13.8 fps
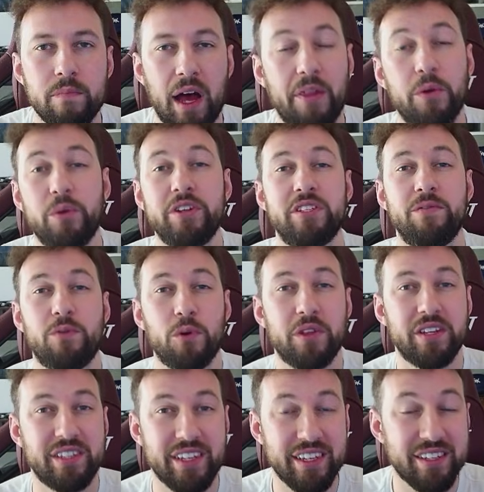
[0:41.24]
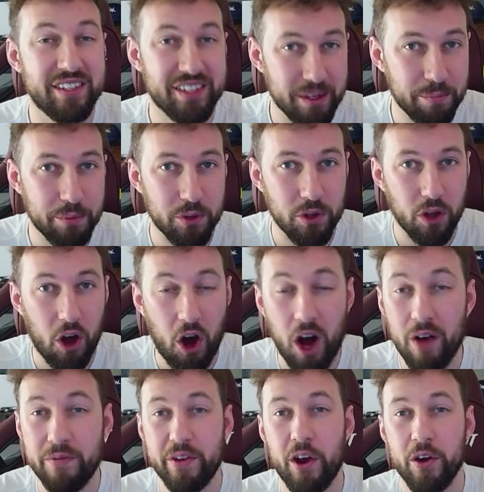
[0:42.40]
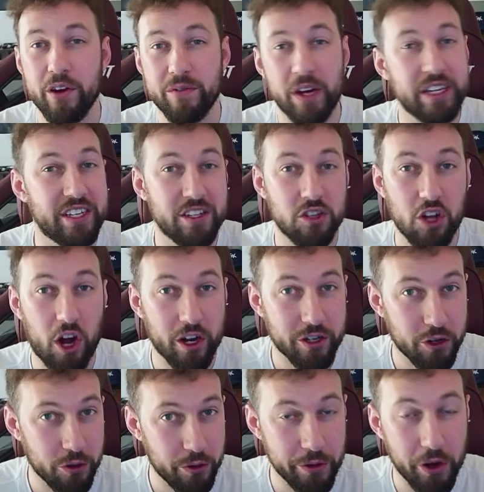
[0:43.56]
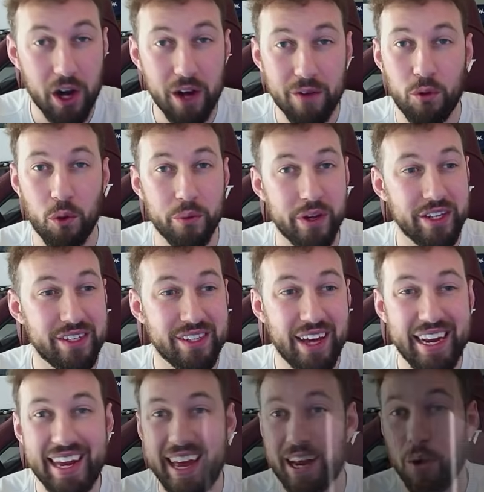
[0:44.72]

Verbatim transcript: And the reason for this is simple. Often our device is not turned off or reset and